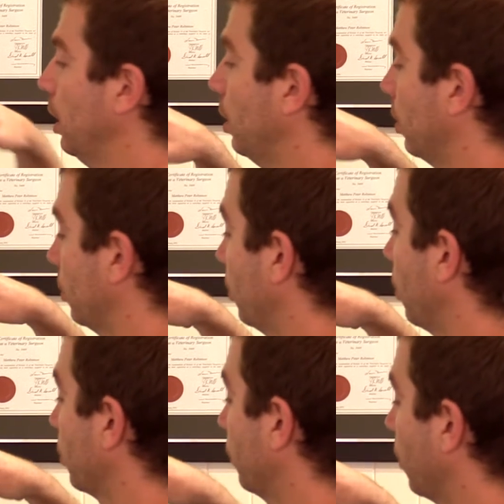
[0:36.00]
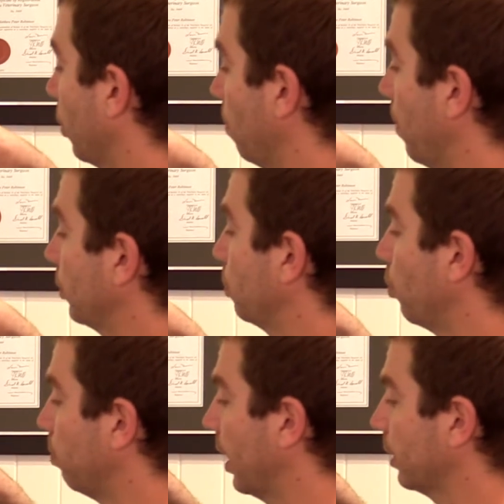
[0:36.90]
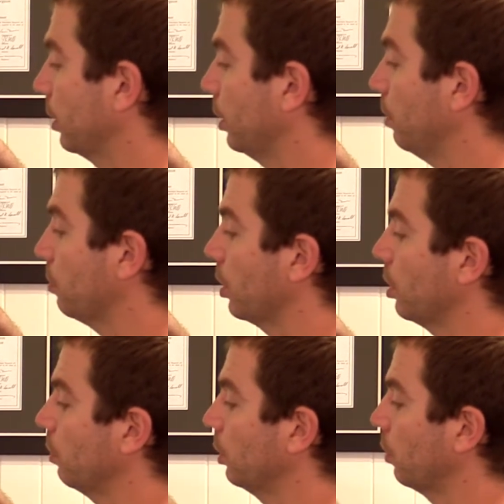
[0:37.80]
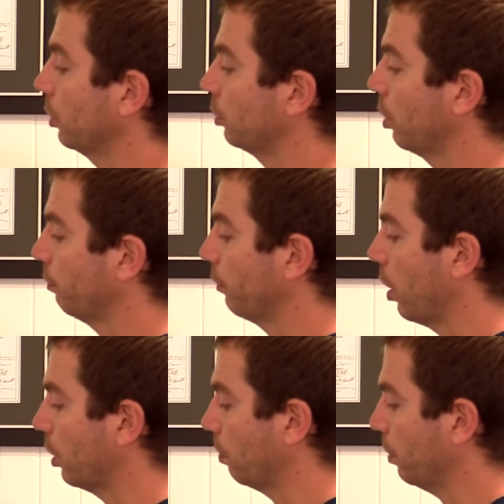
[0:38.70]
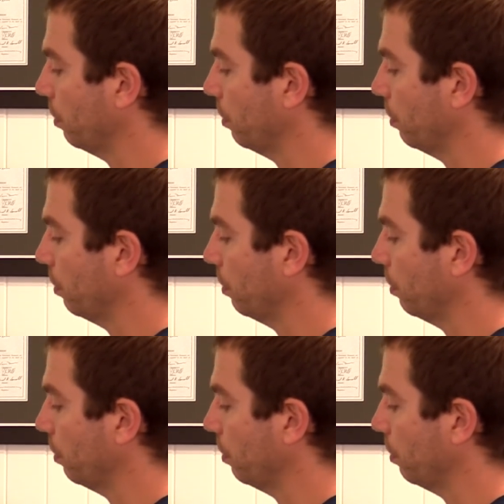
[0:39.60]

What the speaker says: lots of dogs have got much more black than him, so you really want to try and find a pink